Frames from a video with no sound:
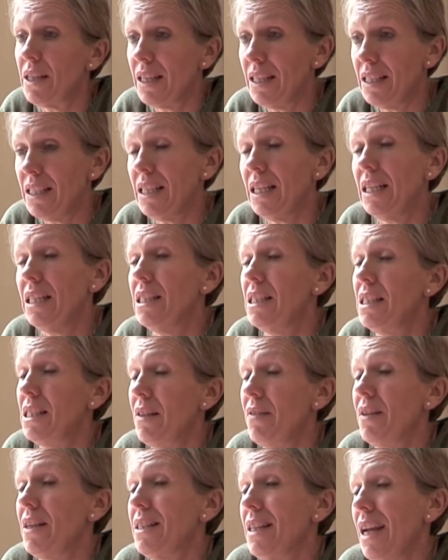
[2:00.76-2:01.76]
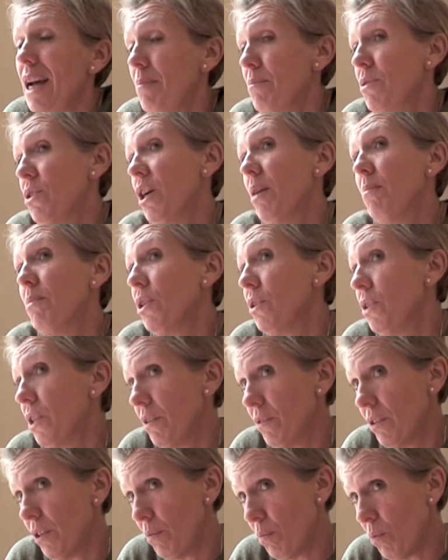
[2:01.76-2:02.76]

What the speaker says: 18 and something's happened to her, but you don't know